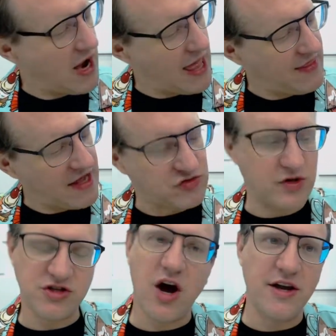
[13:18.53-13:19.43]
And that's
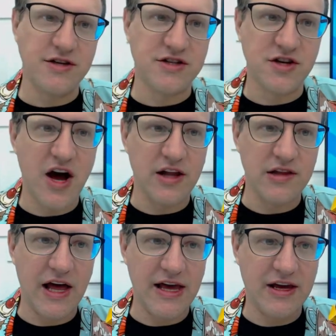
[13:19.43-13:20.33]
what Dawn does not
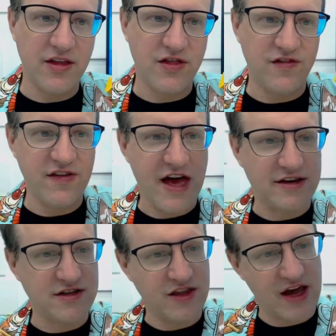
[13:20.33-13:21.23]
like, the
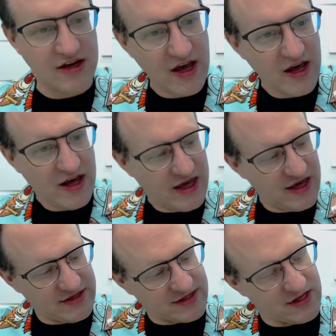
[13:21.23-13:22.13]
fact that he
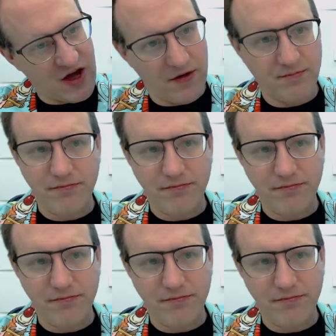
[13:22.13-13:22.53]
is, you know,